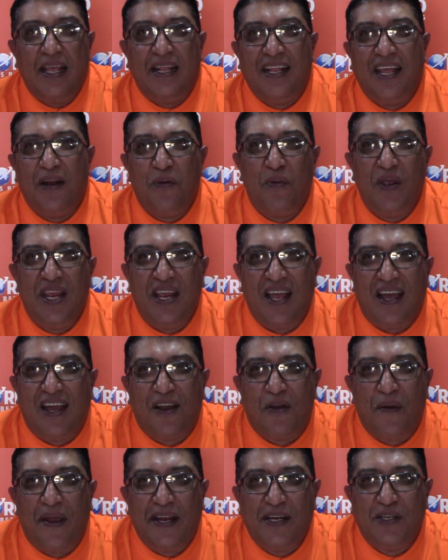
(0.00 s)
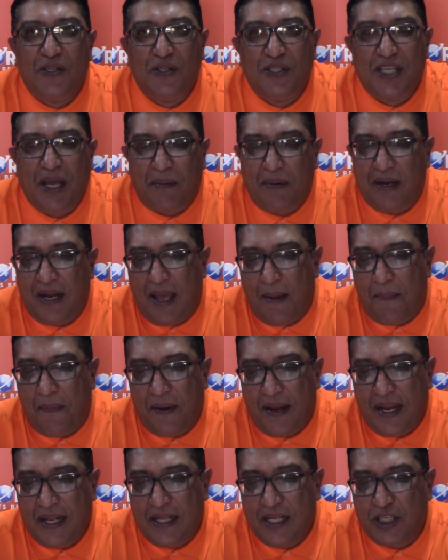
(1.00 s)
then we are going to double
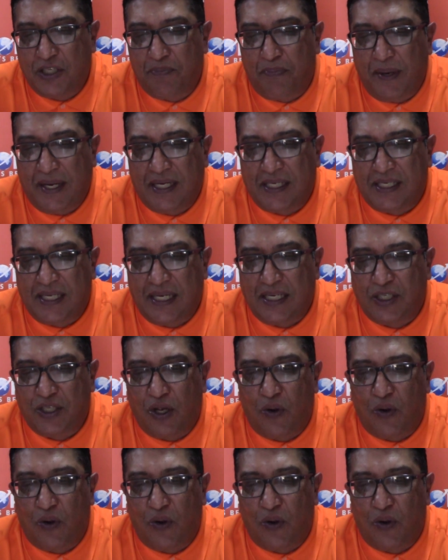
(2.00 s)
up in this pick 6.